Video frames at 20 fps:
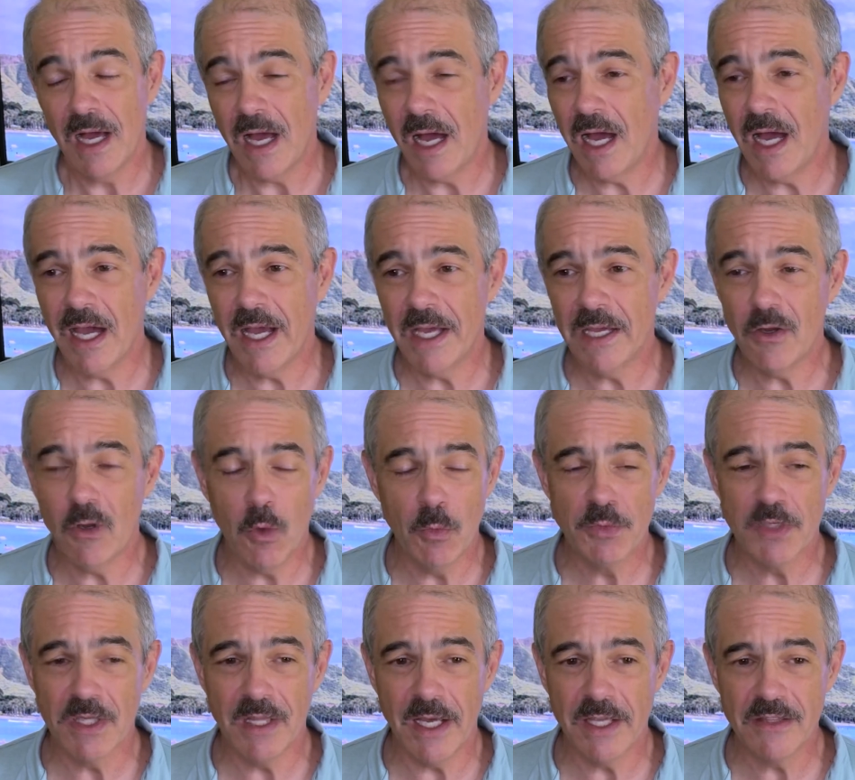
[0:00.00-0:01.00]
I
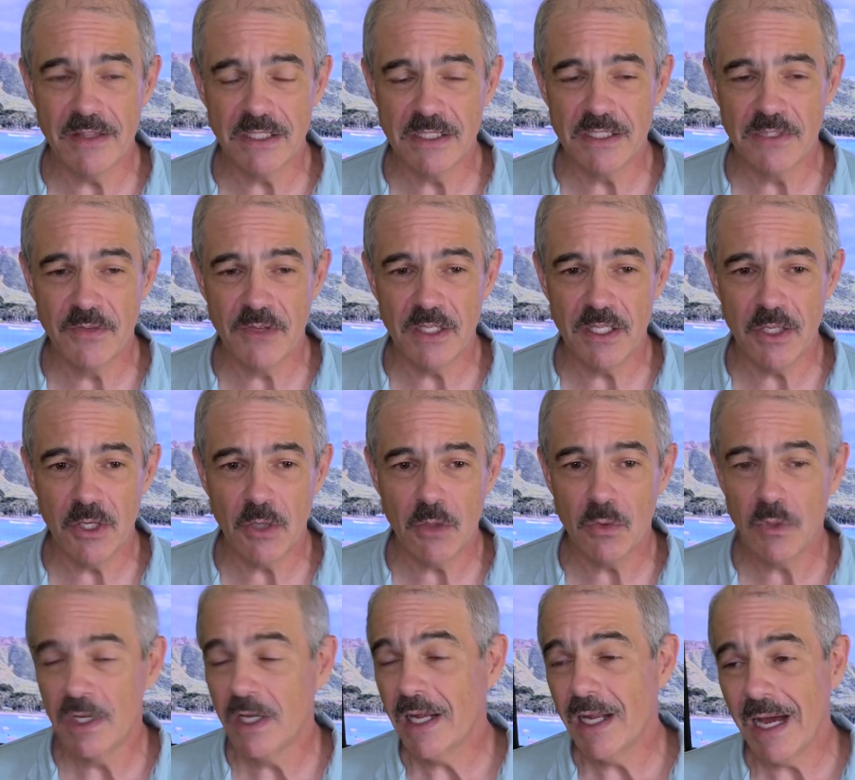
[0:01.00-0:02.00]
hope you like this
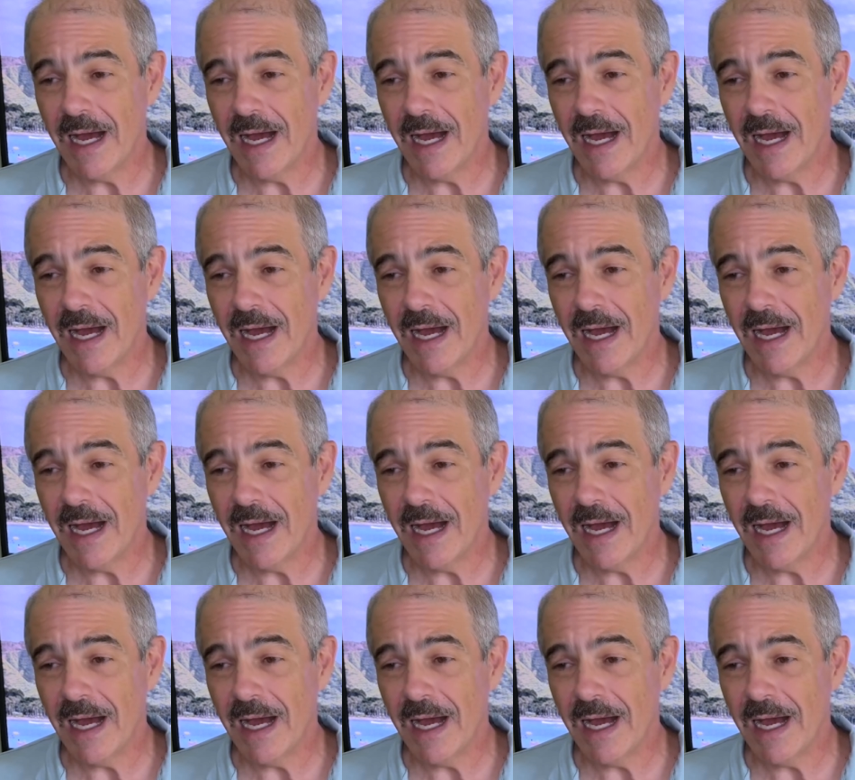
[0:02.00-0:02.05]
video.